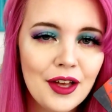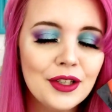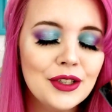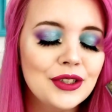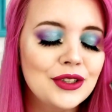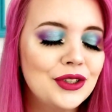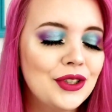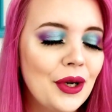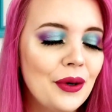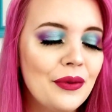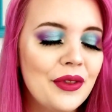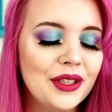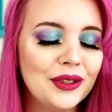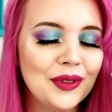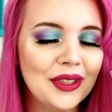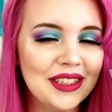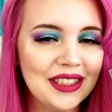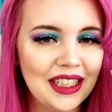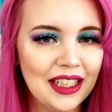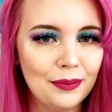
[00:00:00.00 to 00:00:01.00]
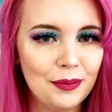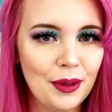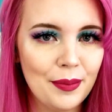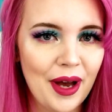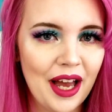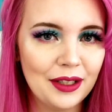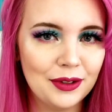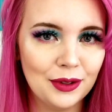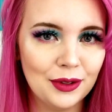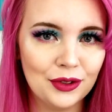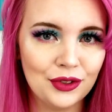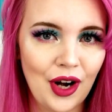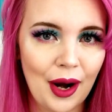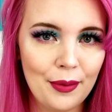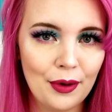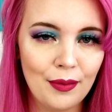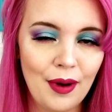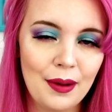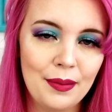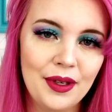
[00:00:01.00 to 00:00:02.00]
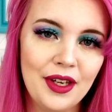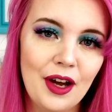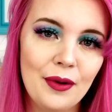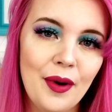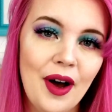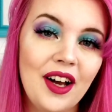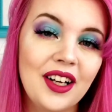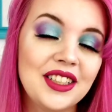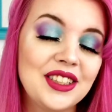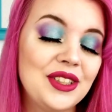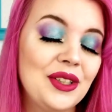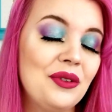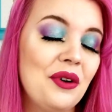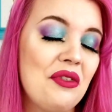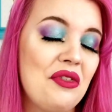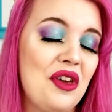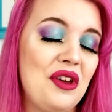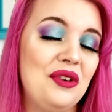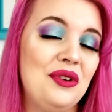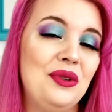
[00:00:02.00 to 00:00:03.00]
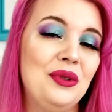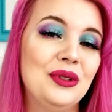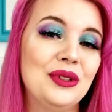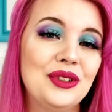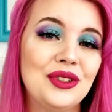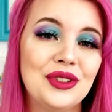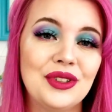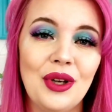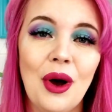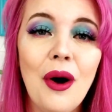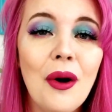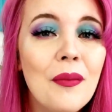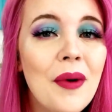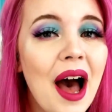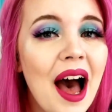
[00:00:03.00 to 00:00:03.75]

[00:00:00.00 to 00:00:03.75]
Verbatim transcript: So this was sent to me by a subscriber in my P O box, so thank you so